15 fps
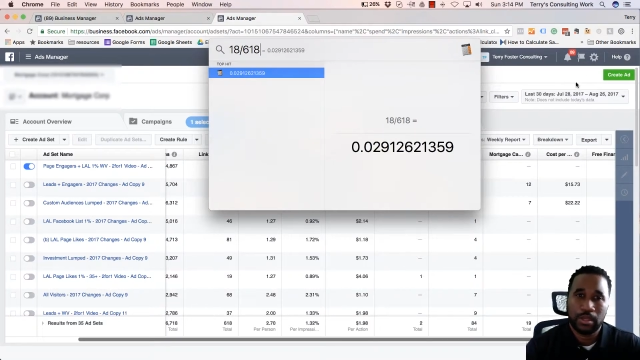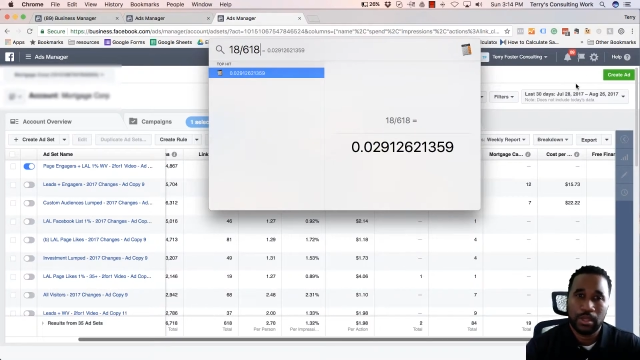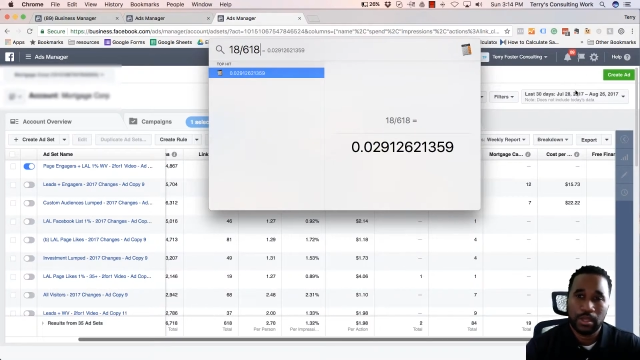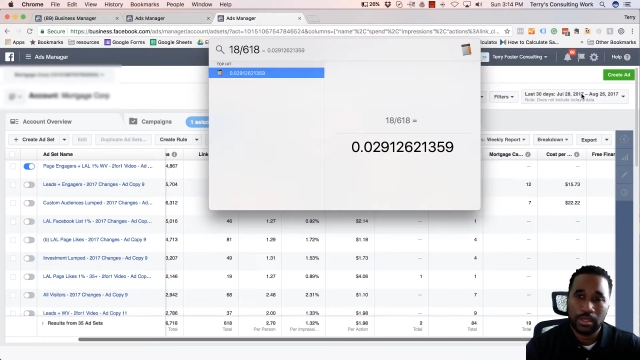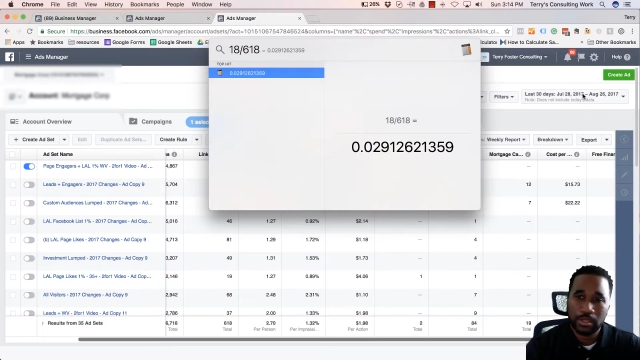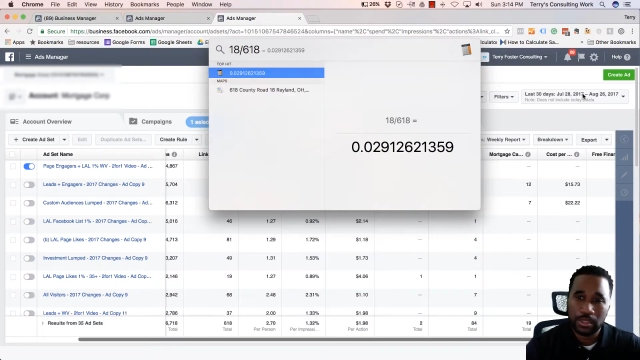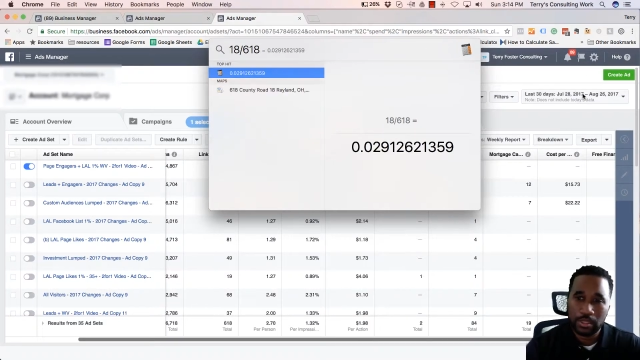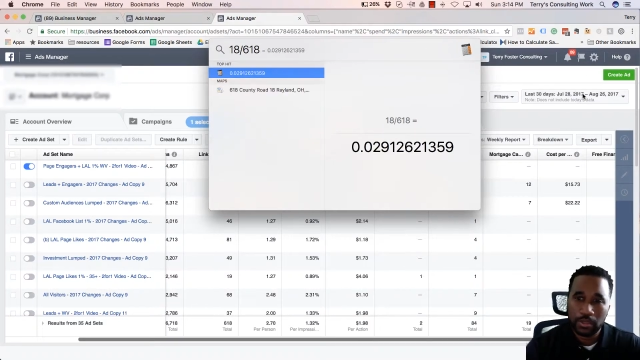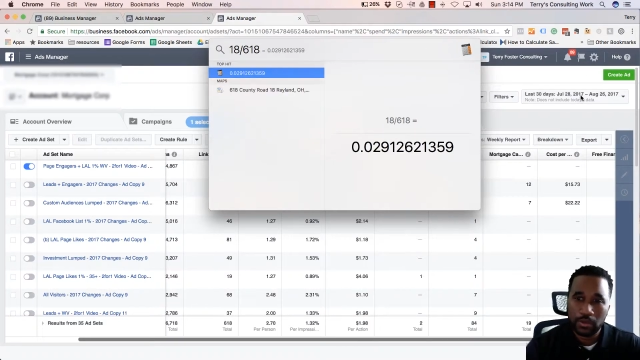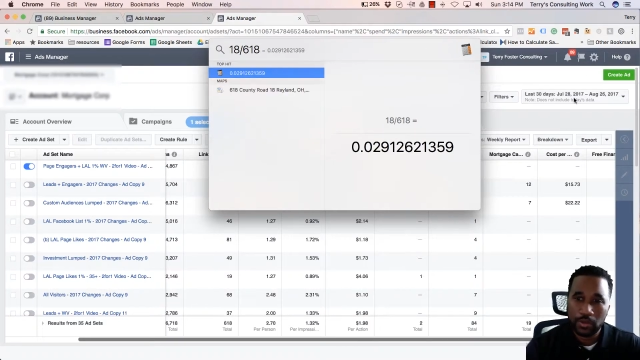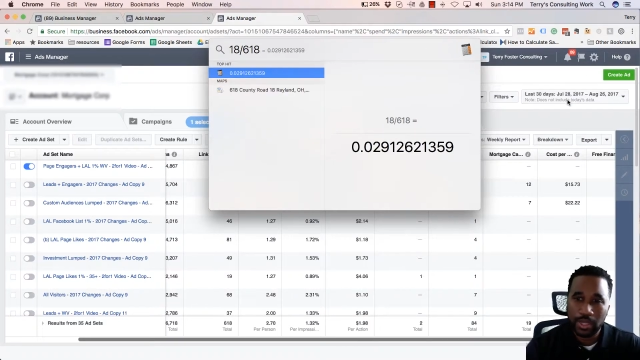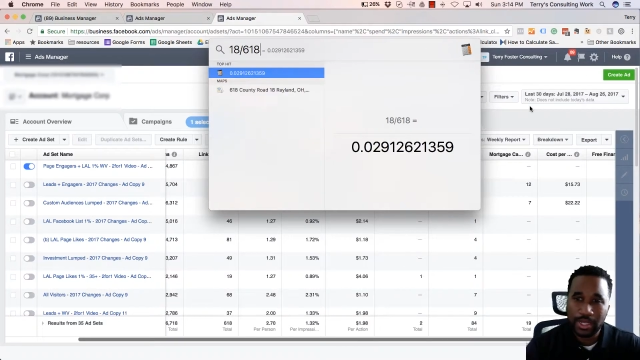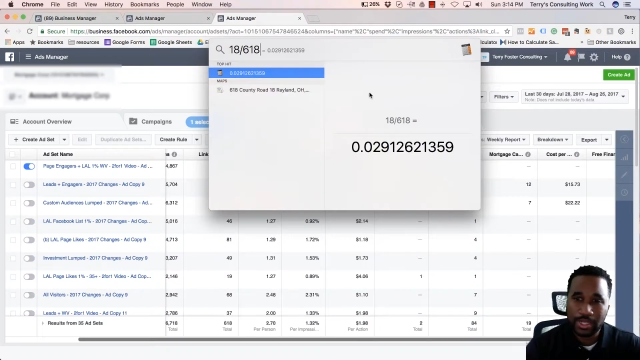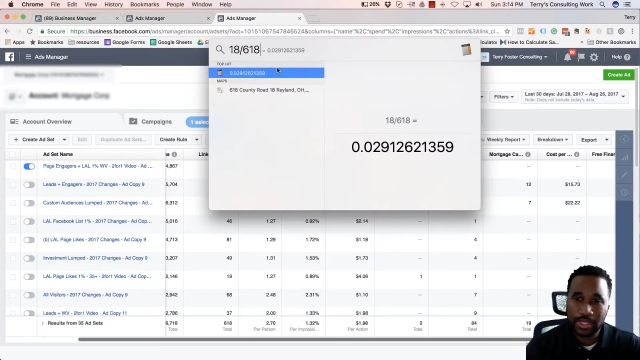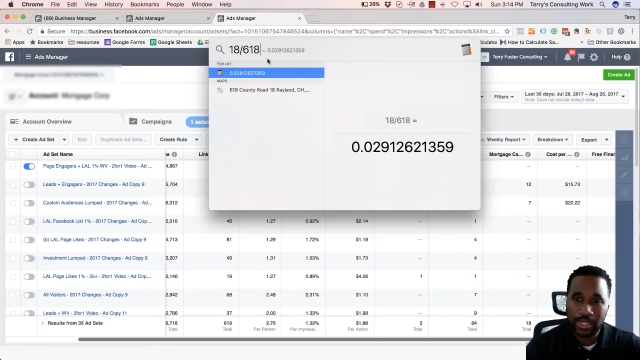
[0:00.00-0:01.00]
So
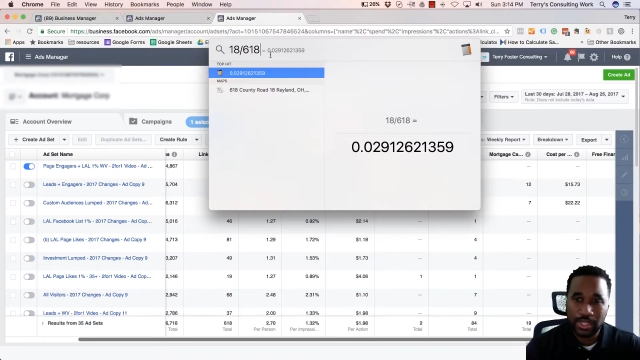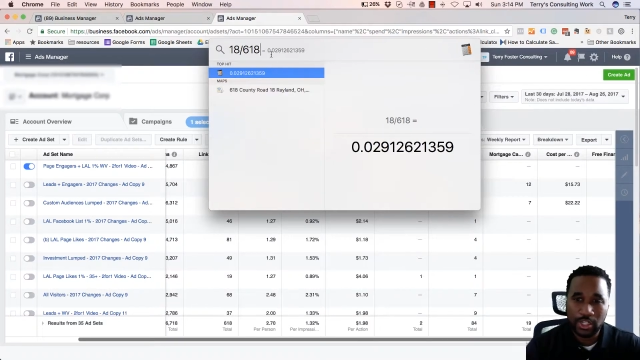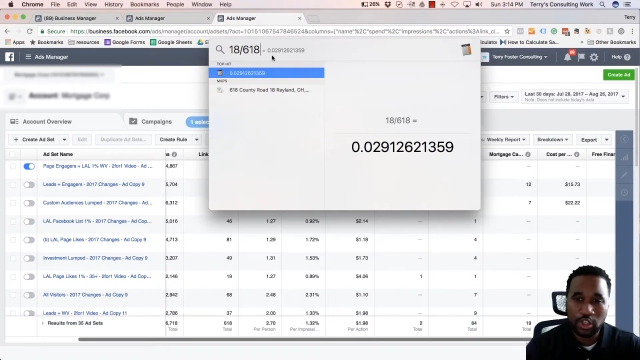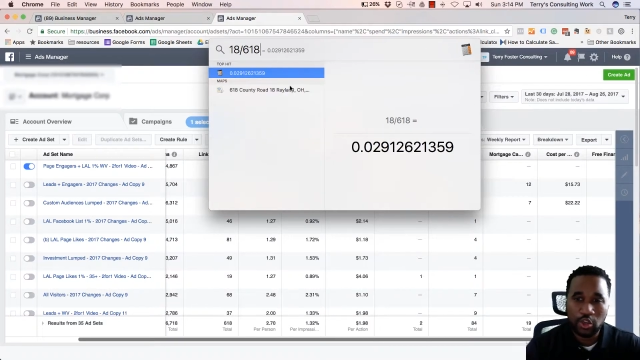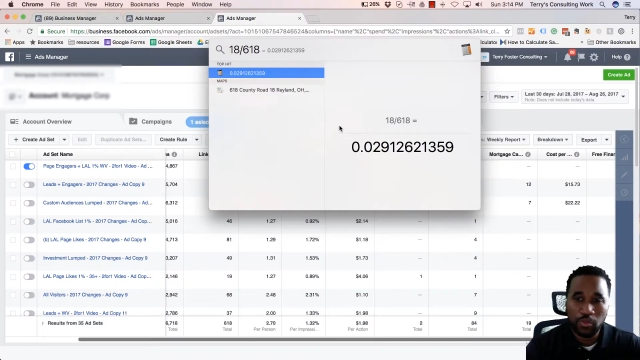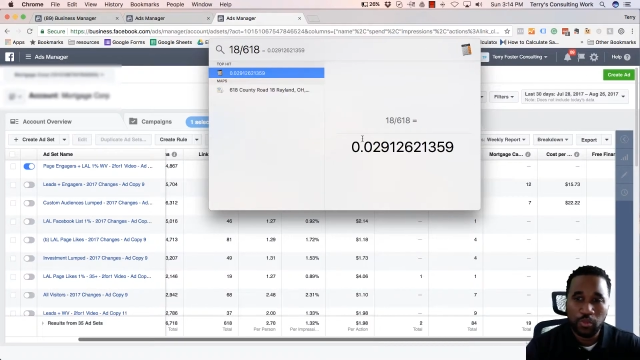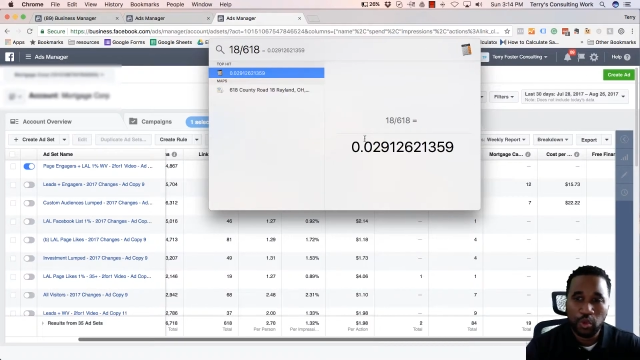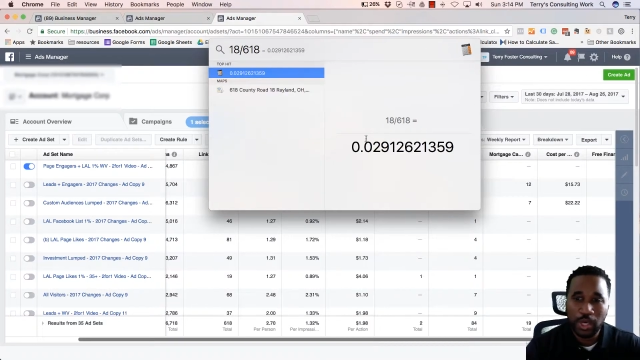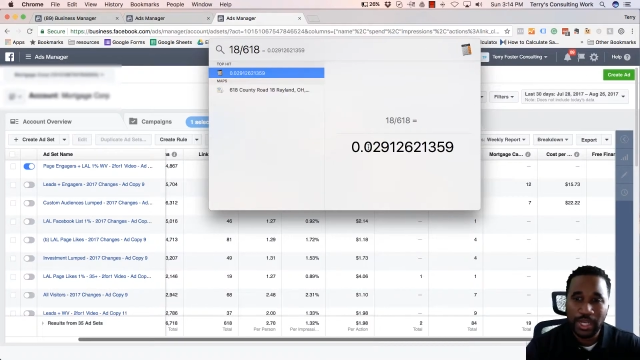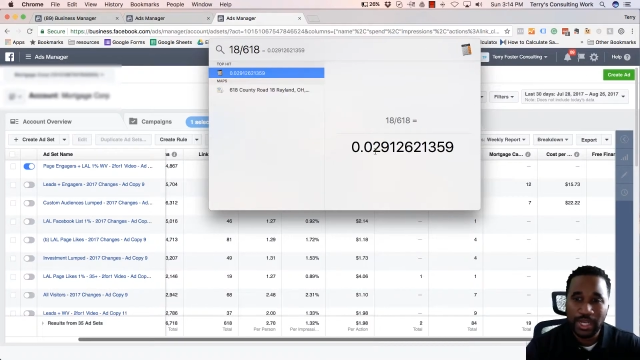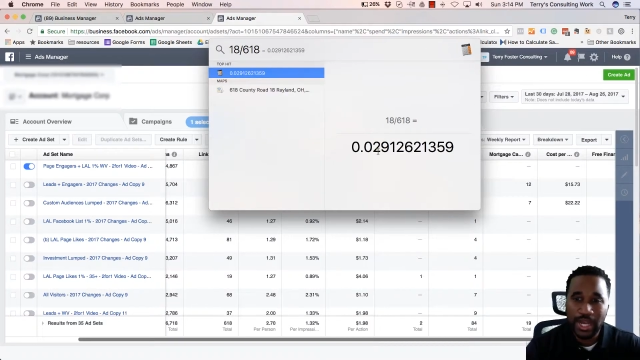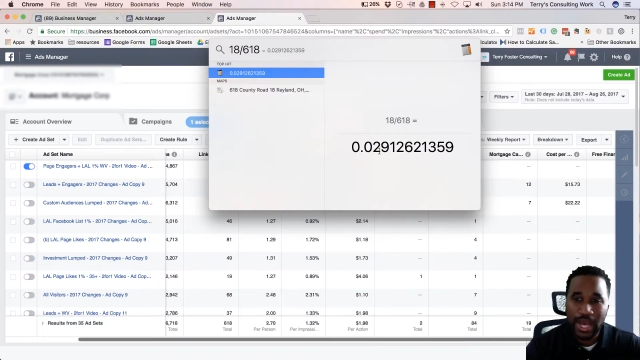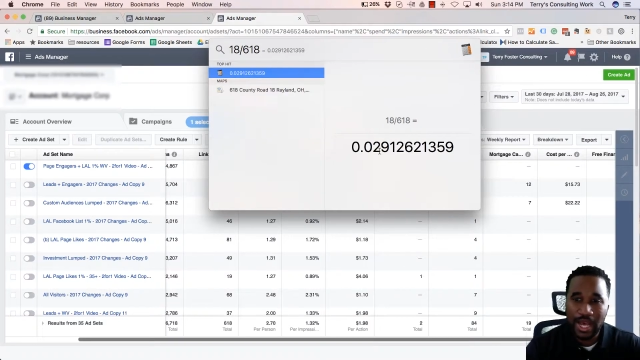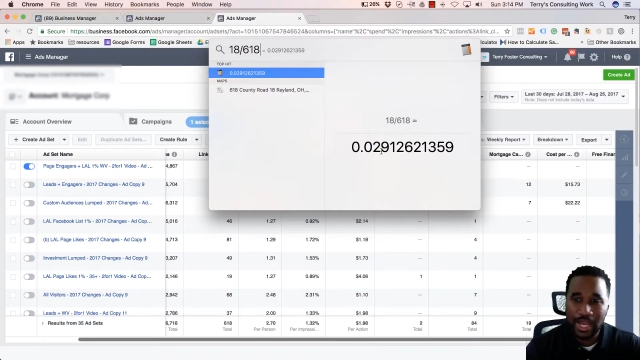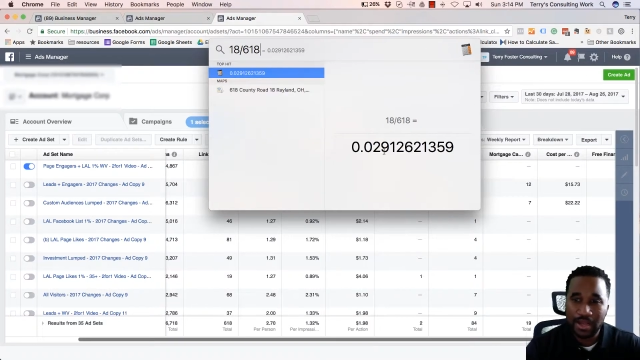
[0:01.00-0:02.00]
that's a
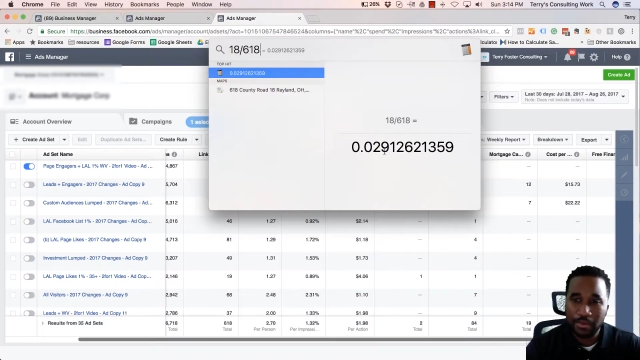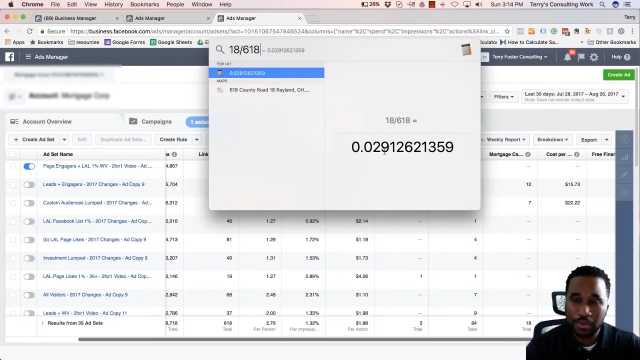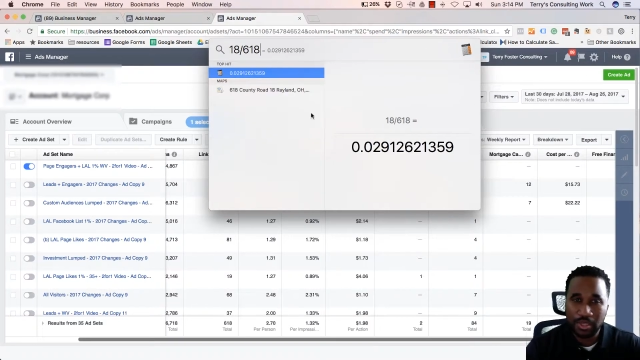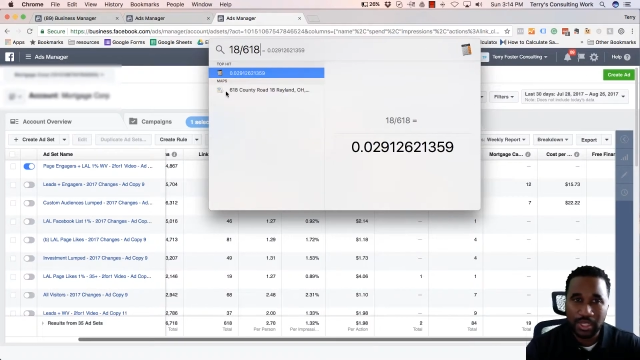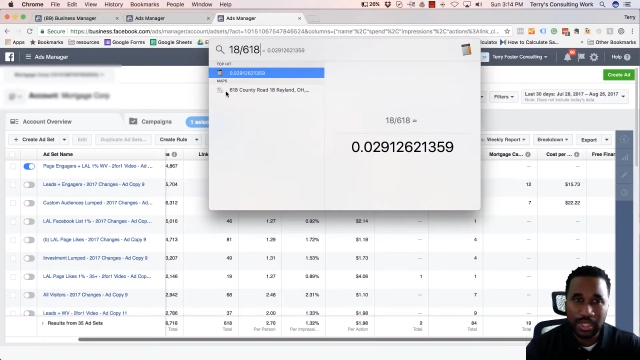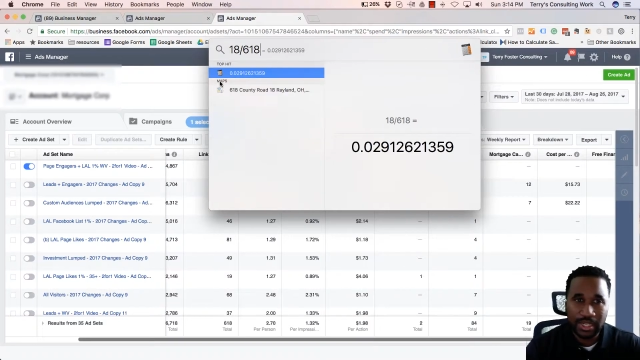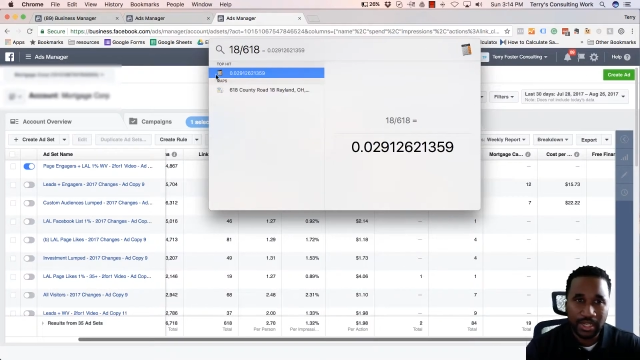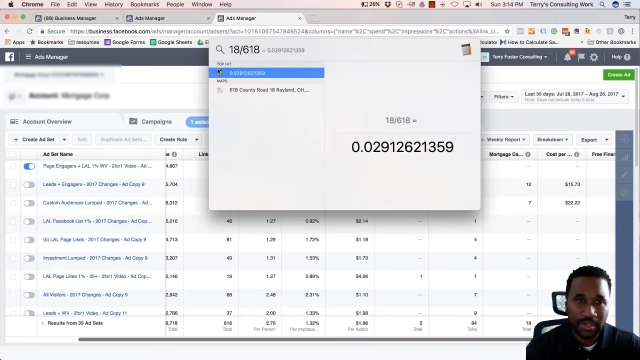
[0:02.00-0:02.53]
2.9%